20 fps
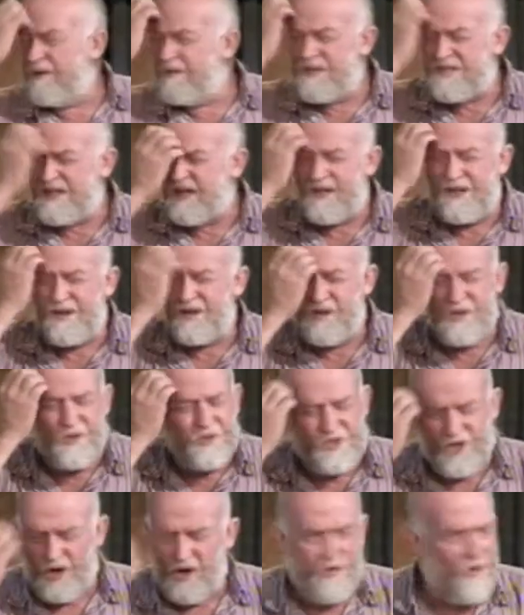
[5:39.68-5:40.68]
tell you, you're
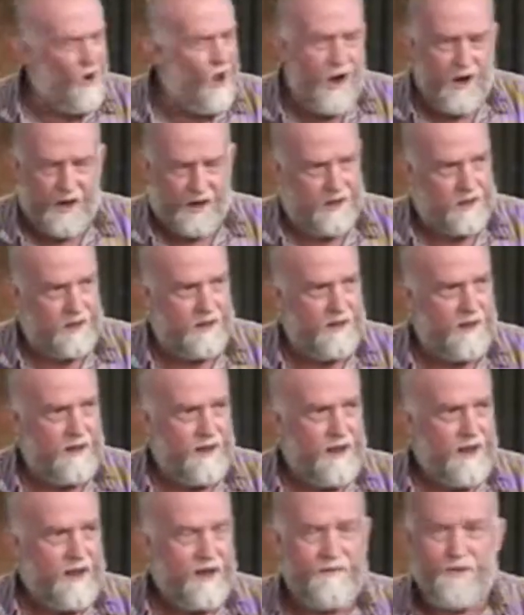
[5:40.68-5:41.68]
so wrong.
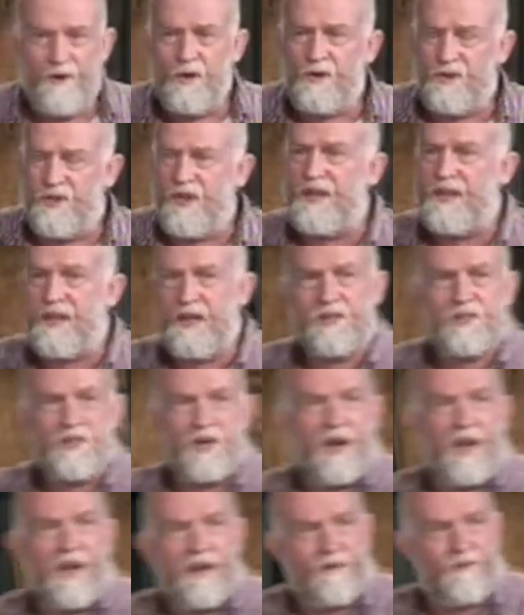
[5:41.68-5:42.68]
If you're thinking
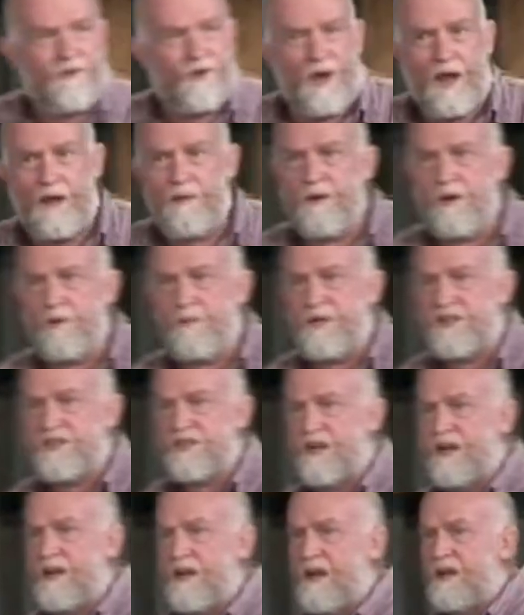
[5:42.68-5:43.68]
today, if you happen to be
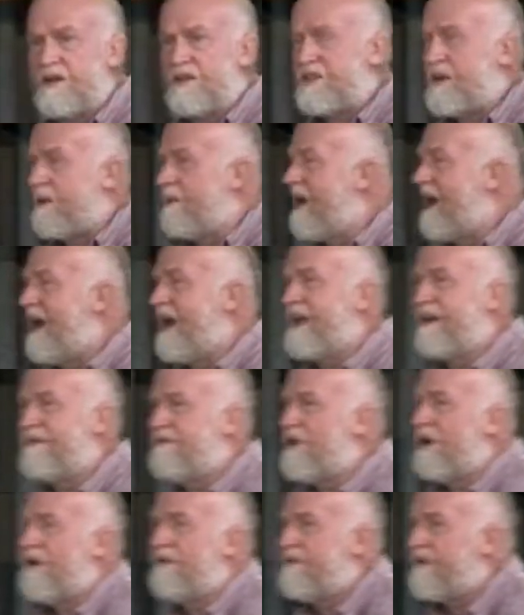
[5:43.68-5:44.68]
sitting here and you say, man, I have
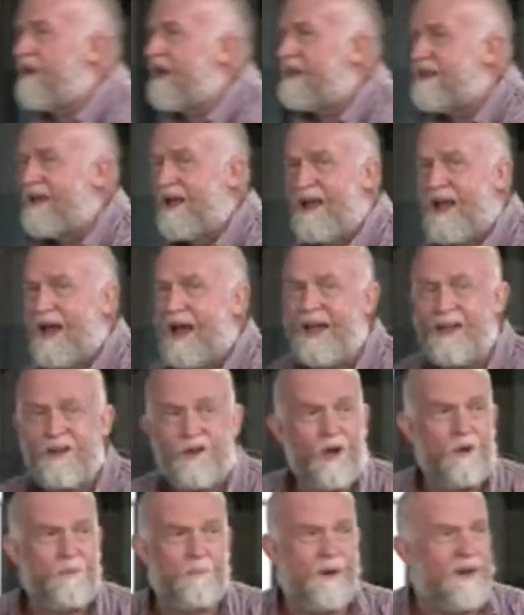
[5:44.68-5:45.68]
no faith. I
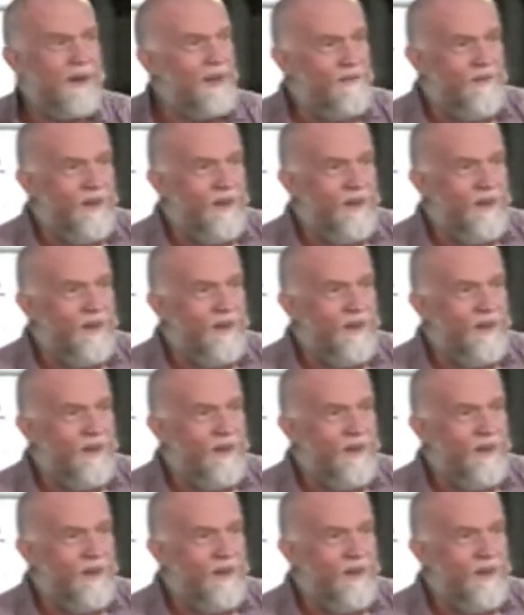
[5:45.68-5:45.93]
can't believe in